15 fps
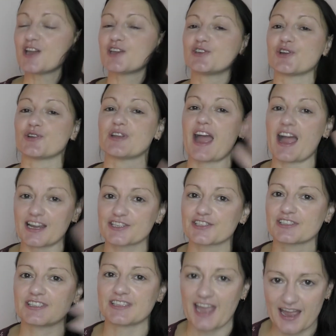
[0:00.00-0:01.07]
You don't
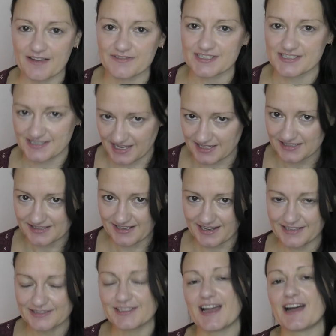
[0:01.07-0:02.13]
actually have to say it
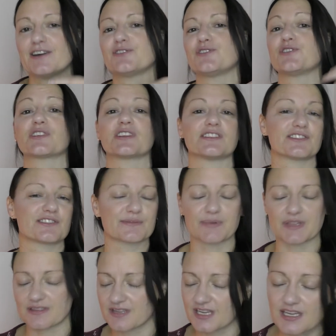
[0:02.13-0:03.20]
out loud. You can just be
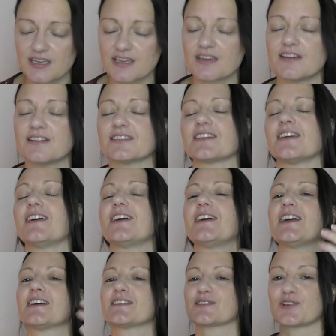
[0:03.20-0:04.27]
thinking it,
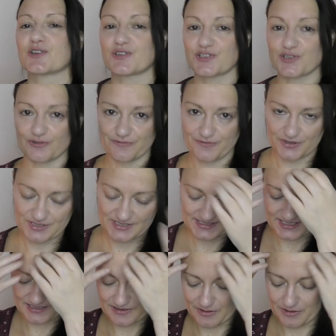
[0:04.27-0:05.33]
as long as you're
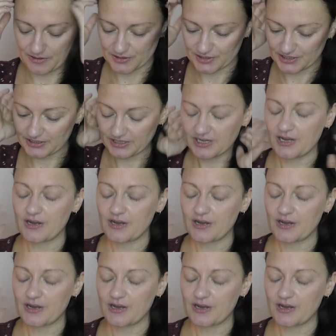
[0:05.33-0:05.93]
focusing on